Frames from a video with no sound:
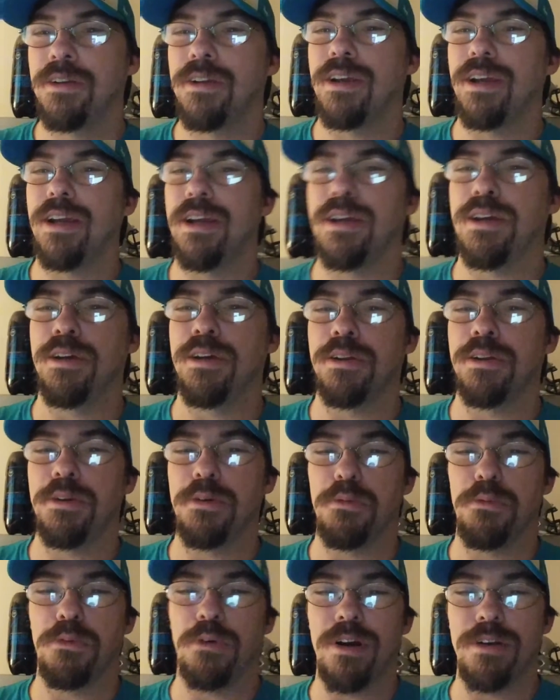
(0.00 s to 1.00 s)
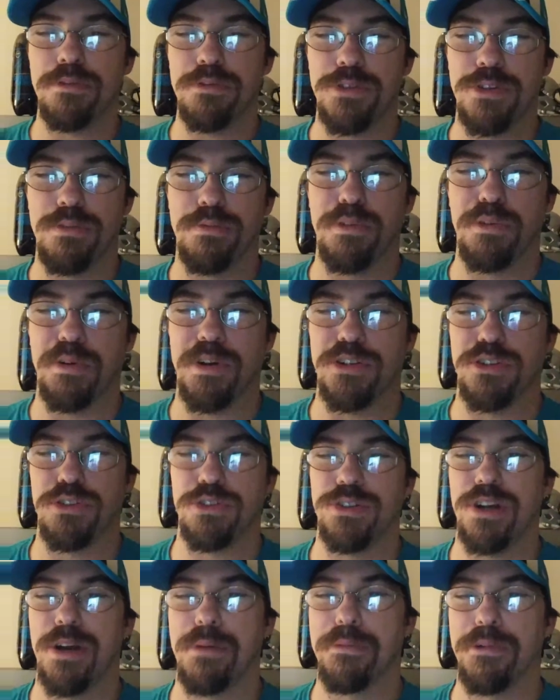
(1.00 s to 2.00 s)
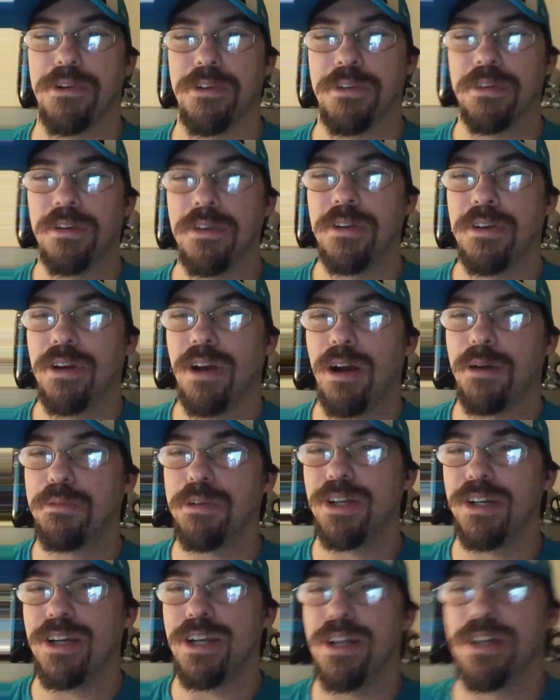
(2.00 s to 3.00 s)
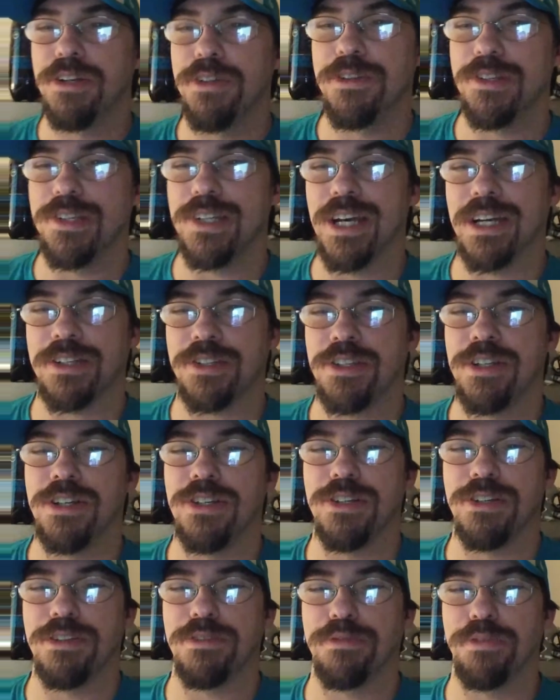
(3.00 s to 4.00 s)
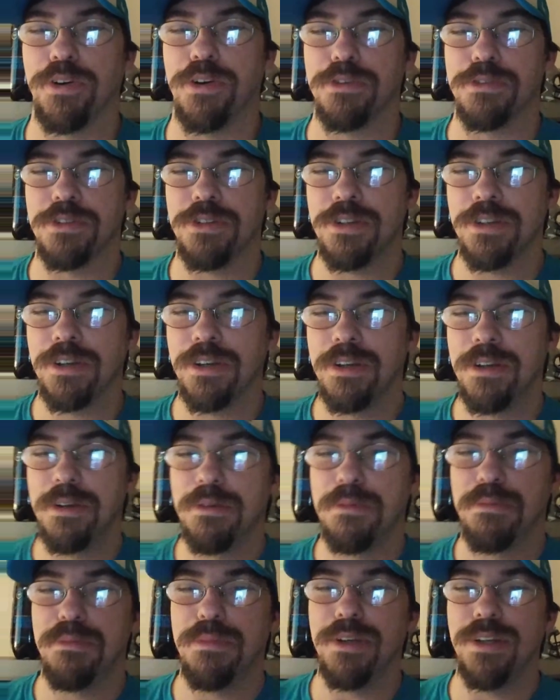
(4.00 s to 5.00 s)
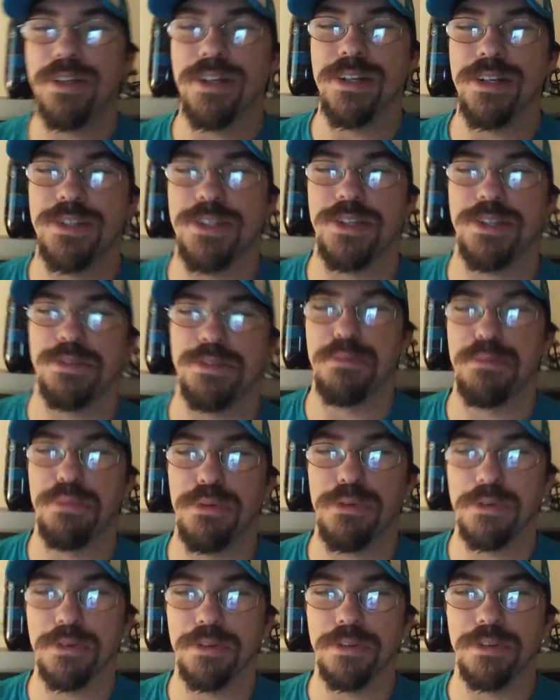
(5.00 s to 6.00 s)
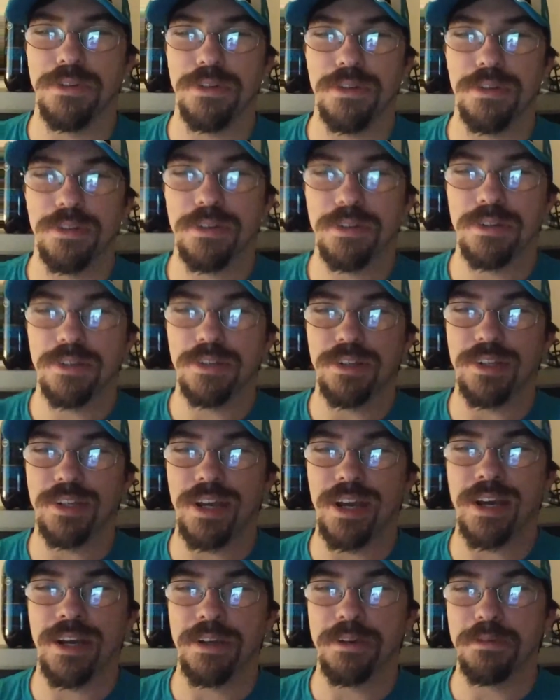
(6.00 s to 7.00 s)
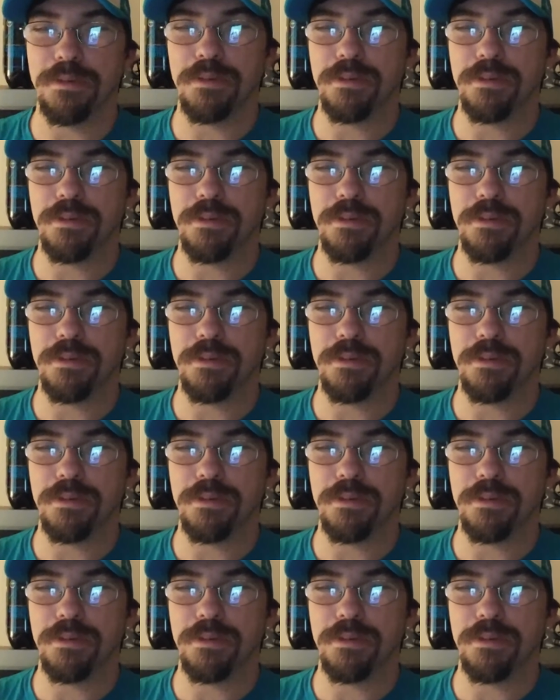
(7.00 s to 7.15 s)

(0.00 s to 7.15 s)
and wide receiver Russell Shepard. I'm going to get into Zach Sanchez first because it's important that